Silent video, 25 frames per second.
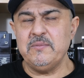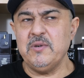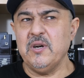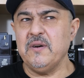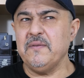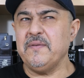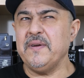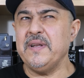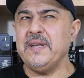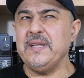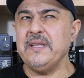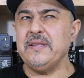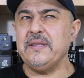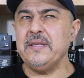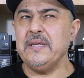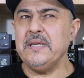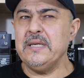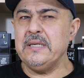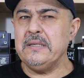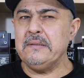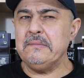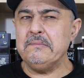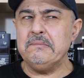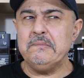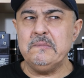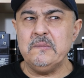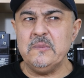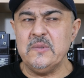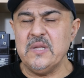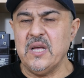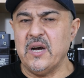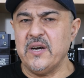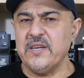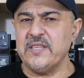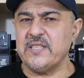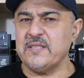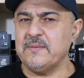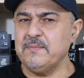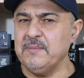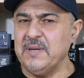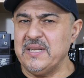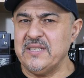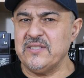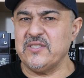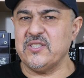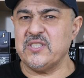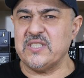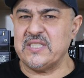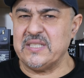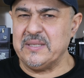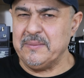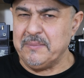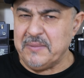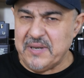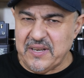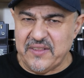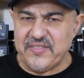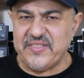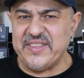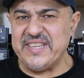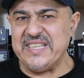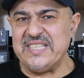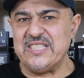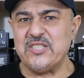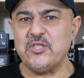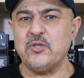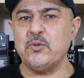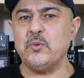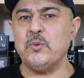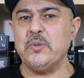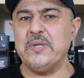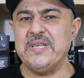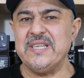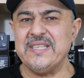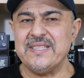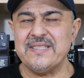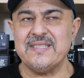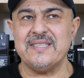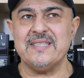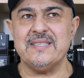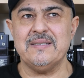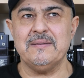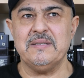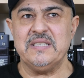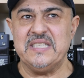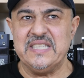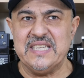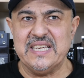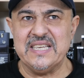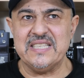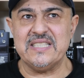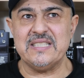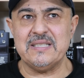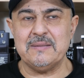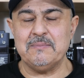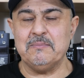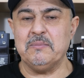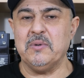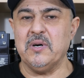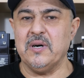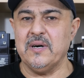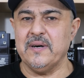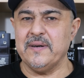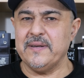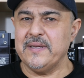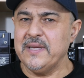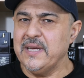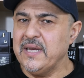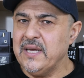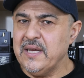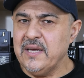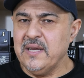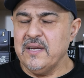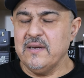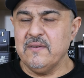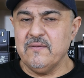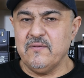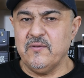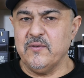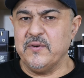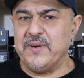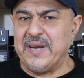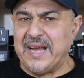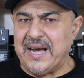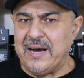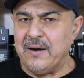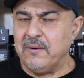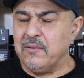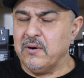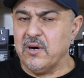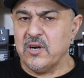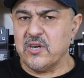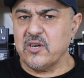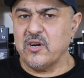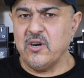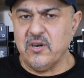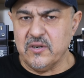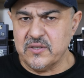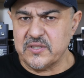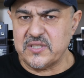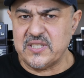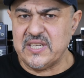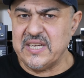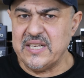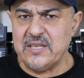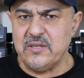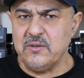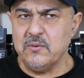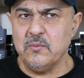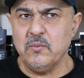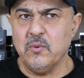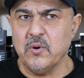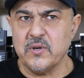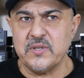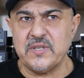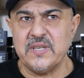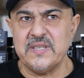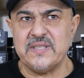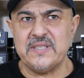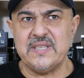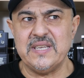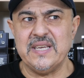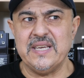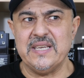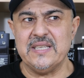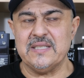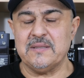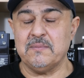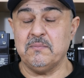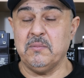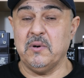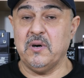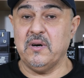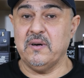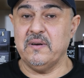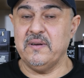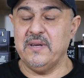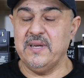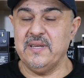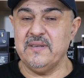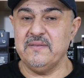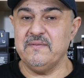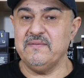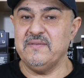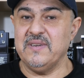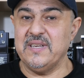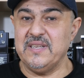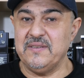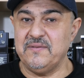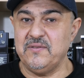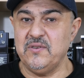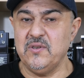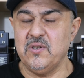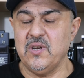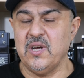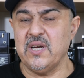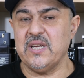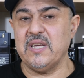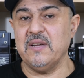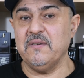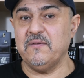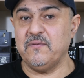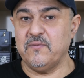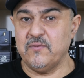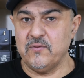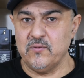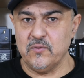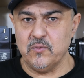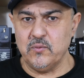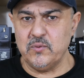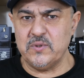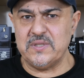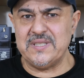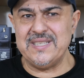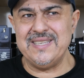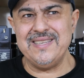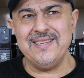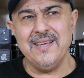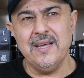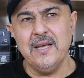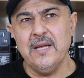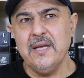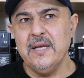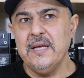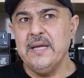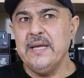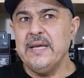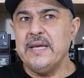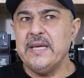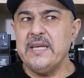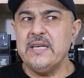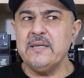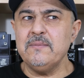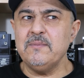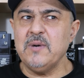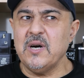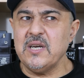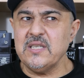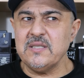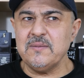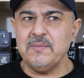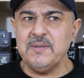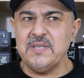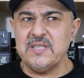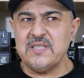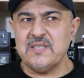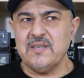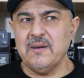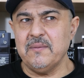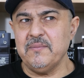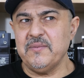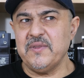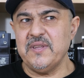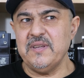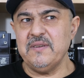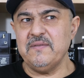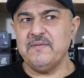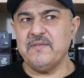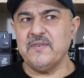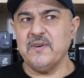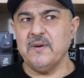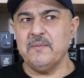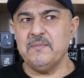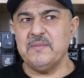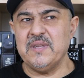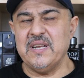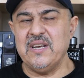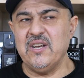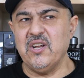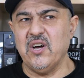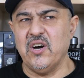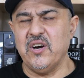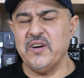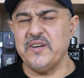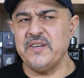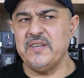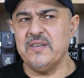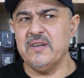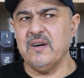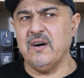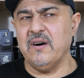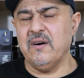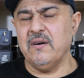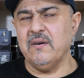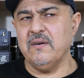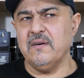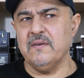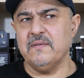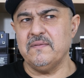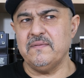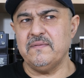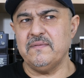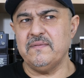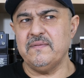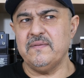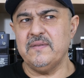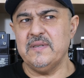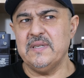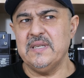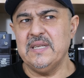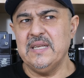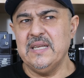me of anything? I smell similar things to it, yes, but for now I can't tell you what it is. But if you like it fruity, it reminds me something from the line of